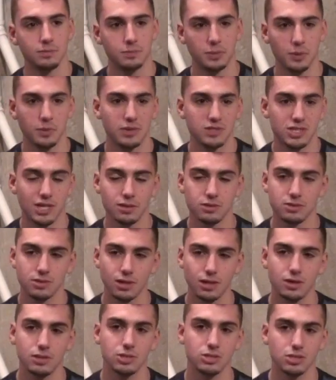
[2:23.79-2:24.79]
Pretty much how it
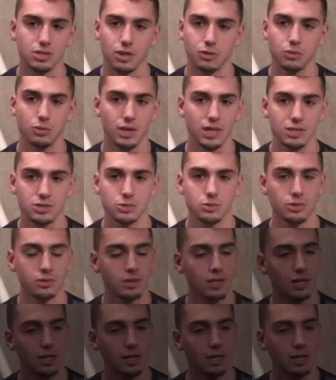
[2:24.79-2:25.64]
started, just all through high school and